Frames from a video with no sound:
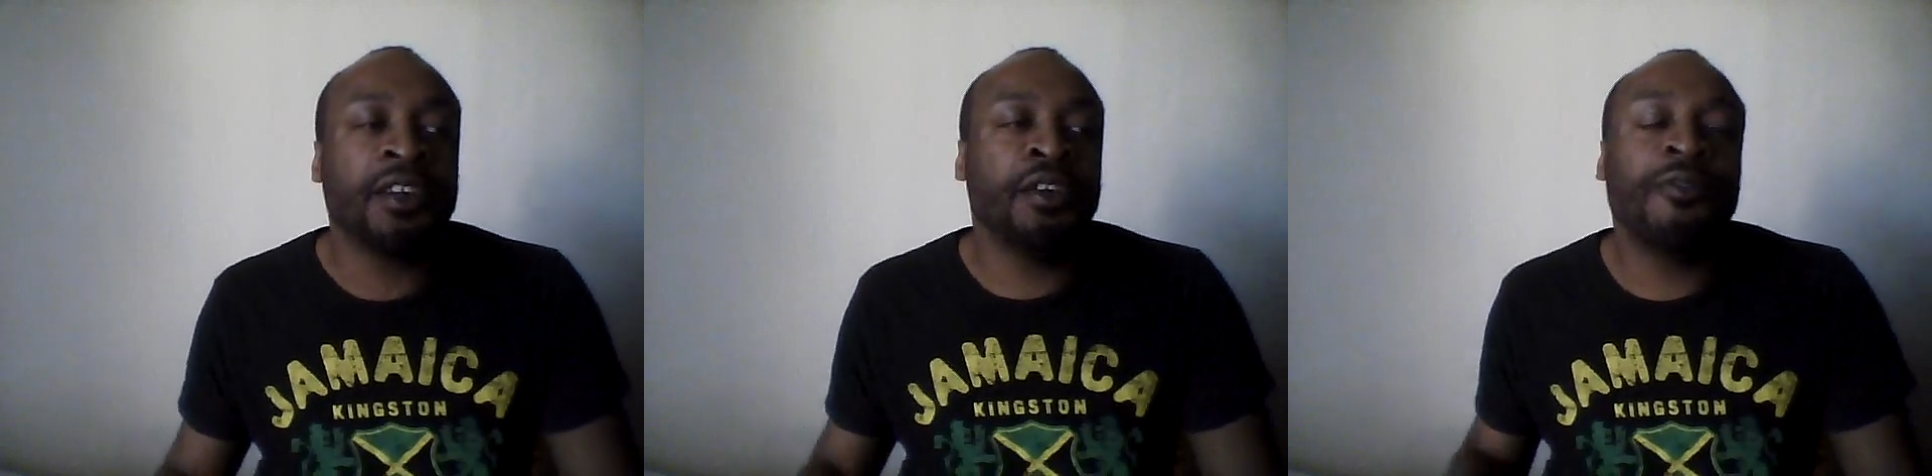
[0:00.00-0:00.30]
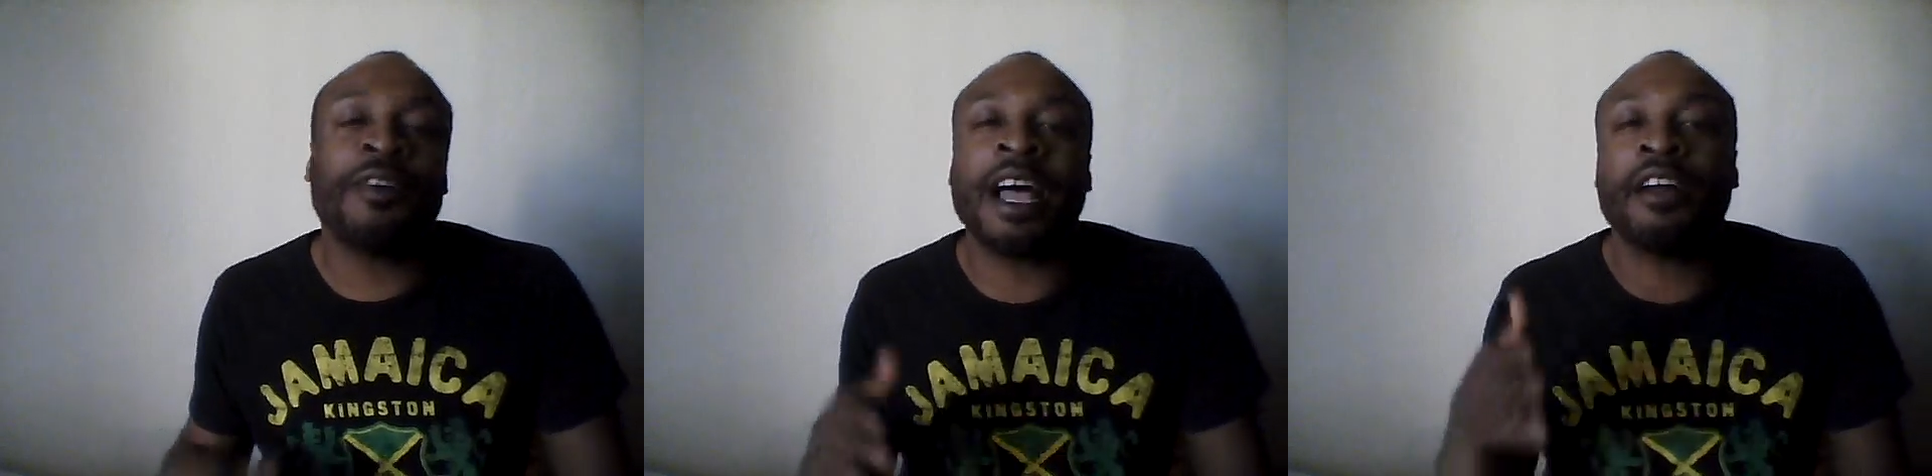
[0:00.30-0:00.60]
You
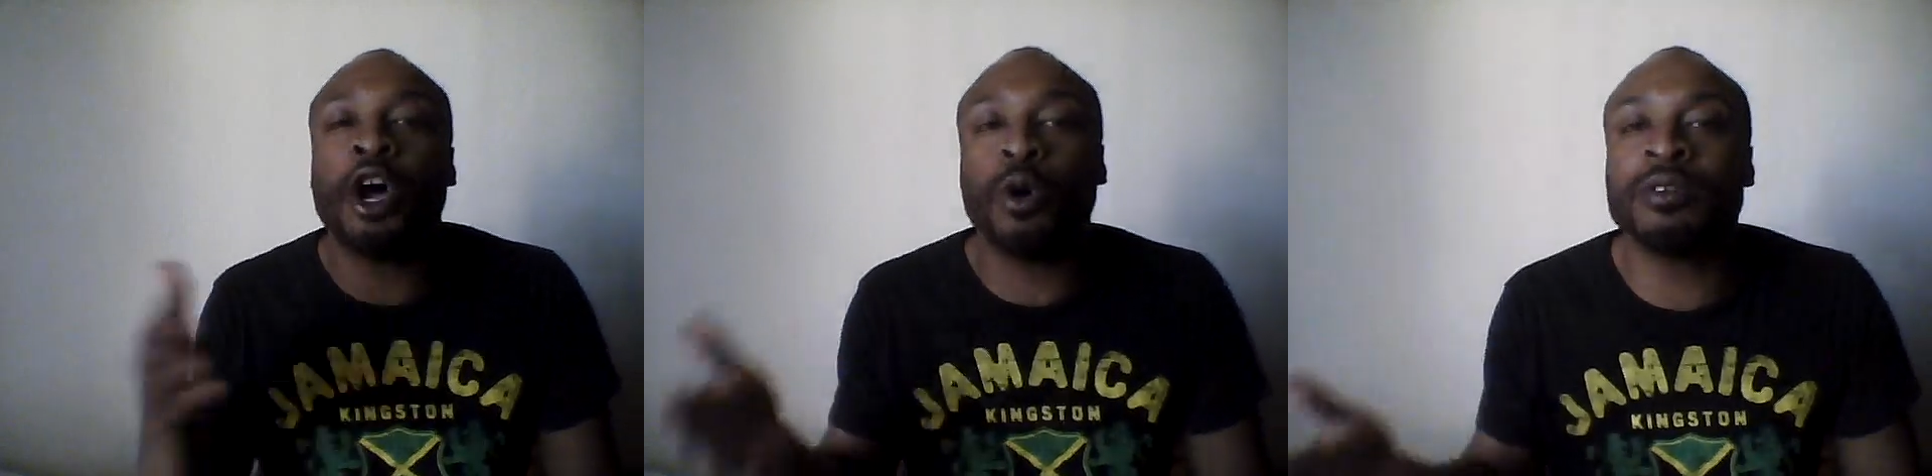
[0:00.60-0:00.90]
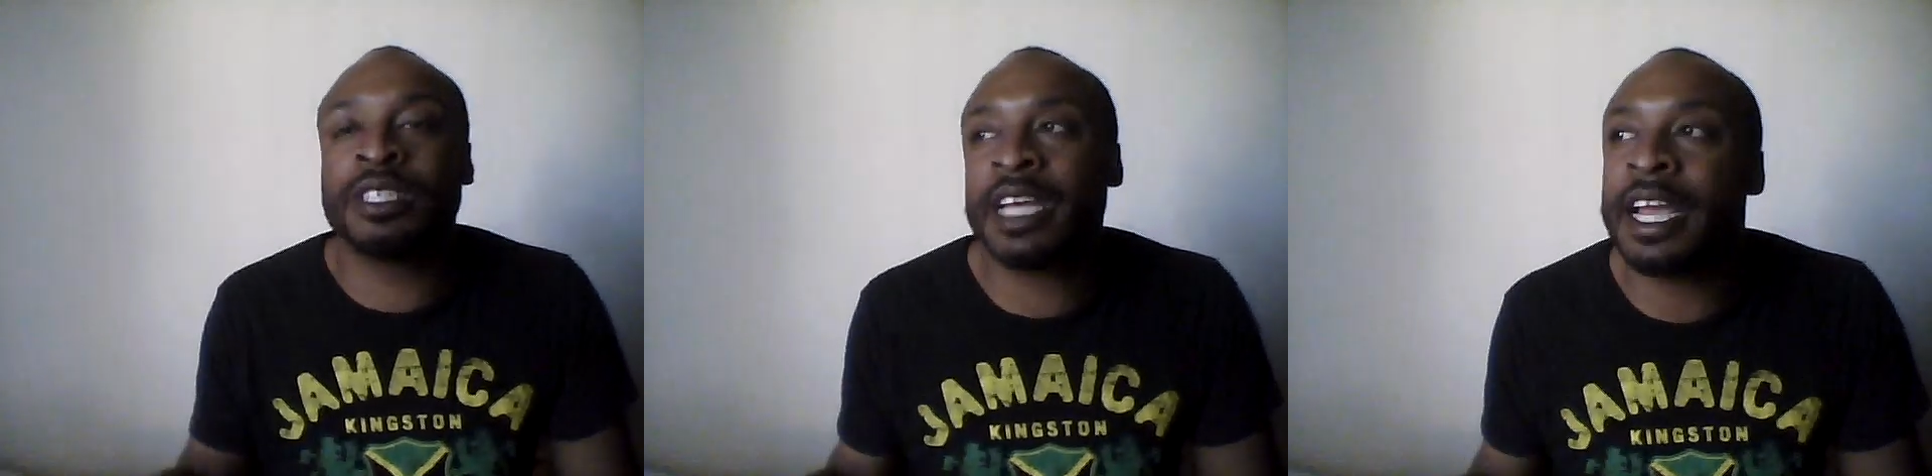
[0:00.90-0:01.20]
found
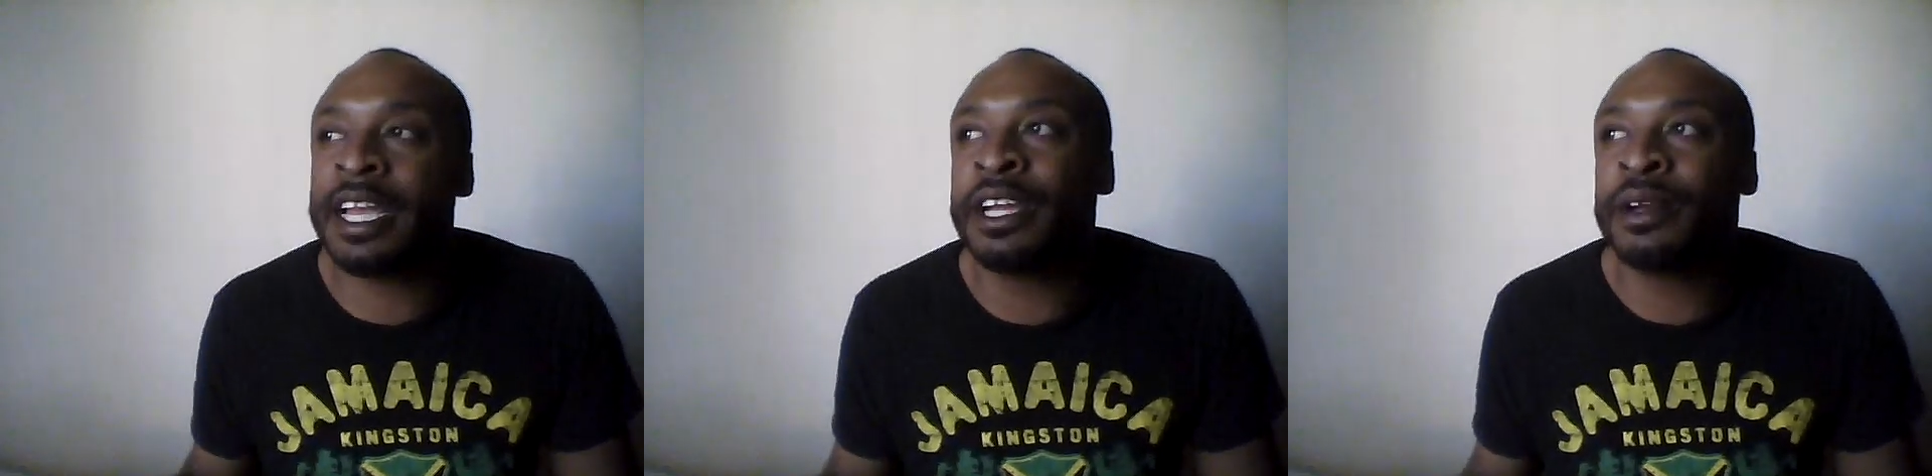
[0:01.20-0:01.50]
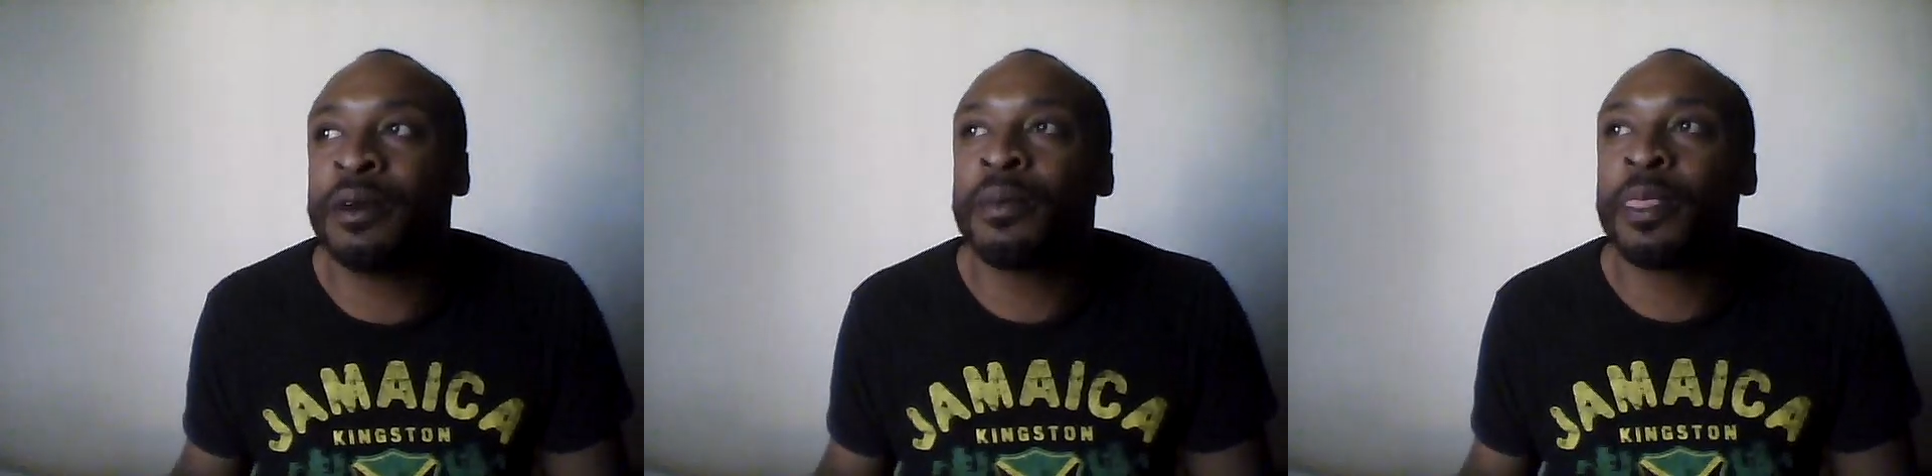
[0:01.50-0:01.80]
Jose,
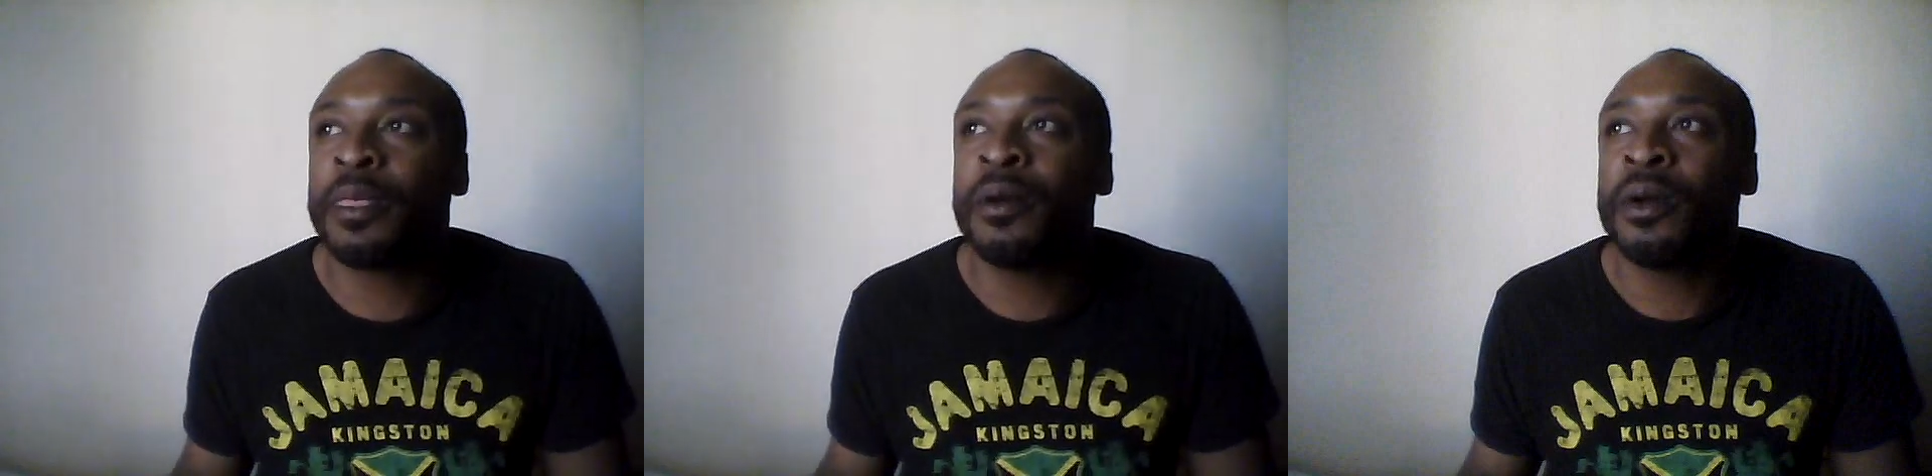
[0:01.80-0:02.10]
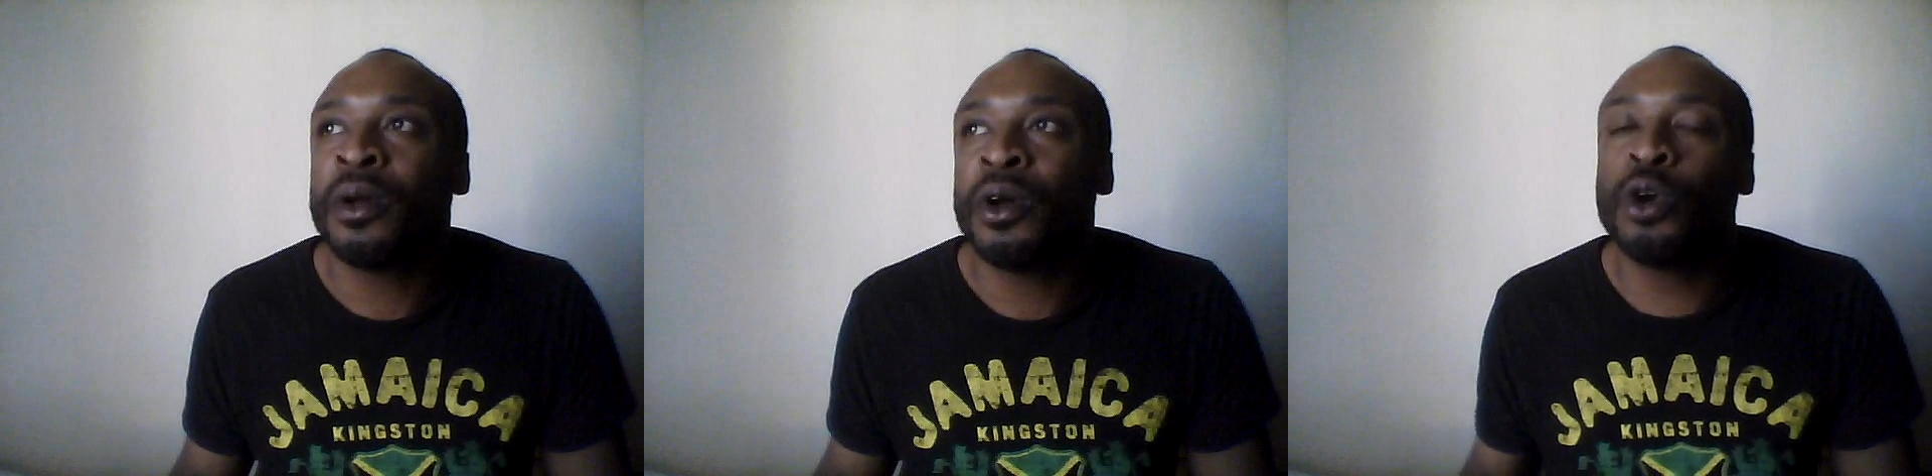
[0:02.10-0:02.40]

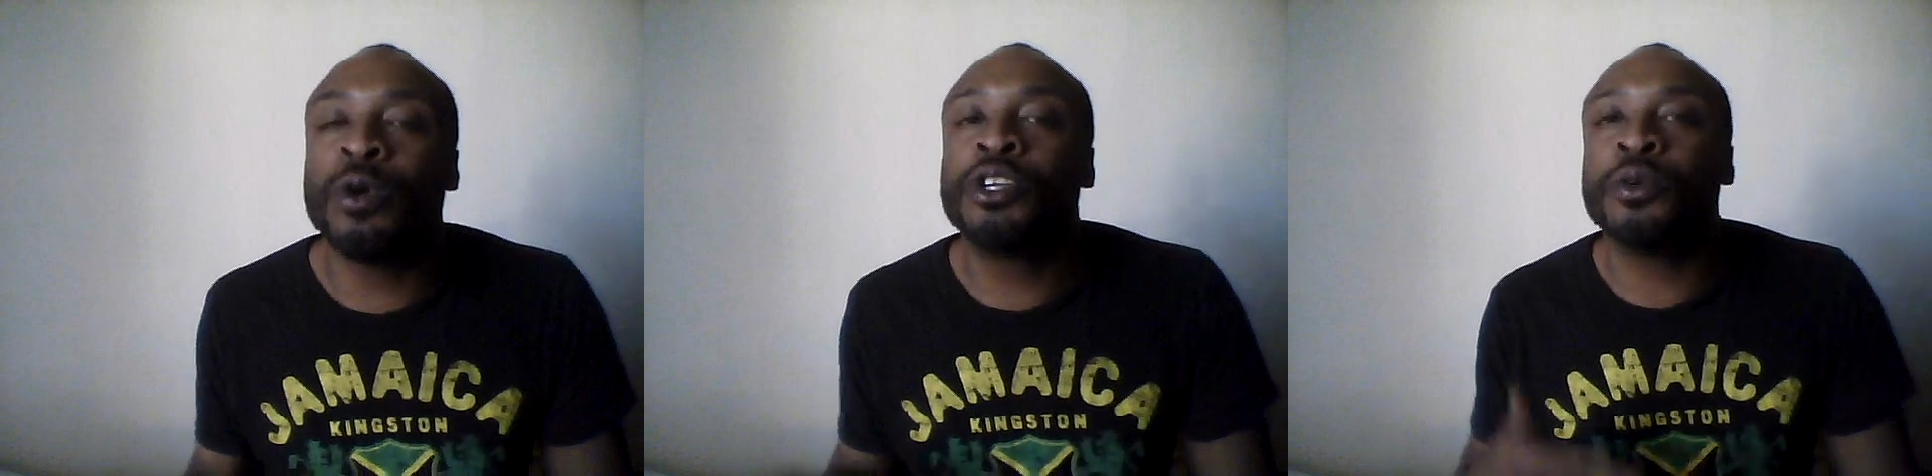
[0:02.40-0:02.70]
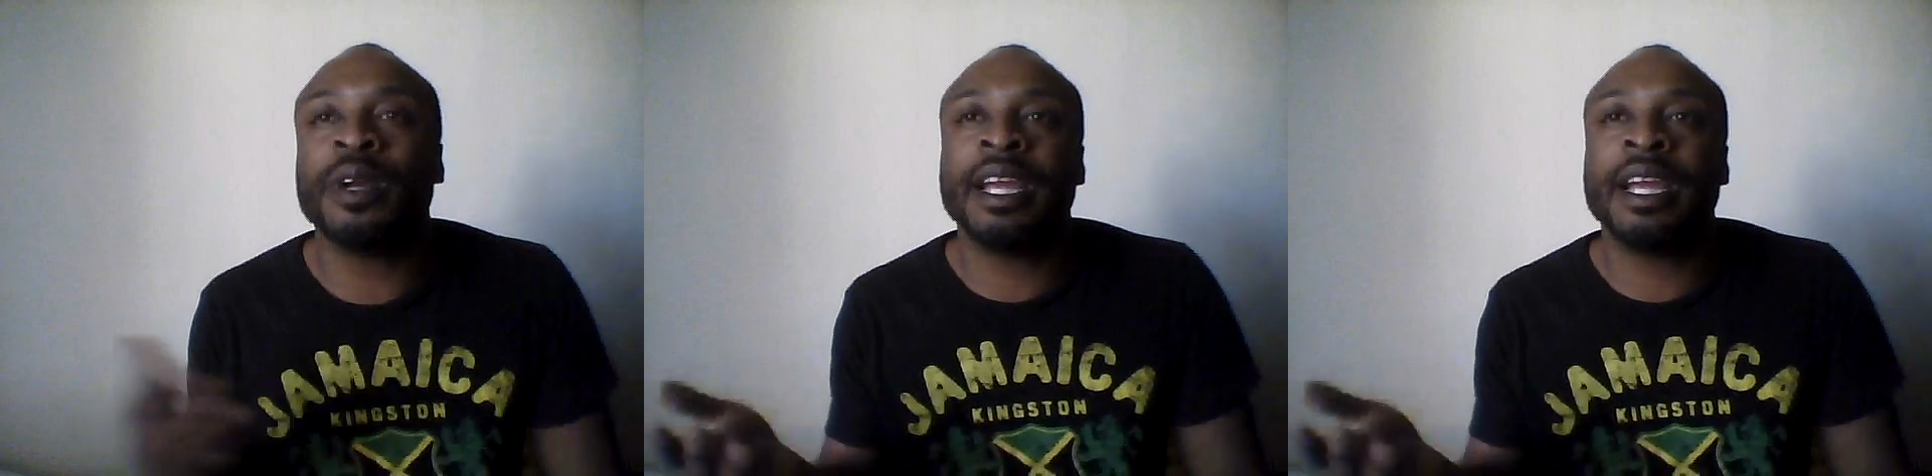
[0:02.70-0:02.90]
who would do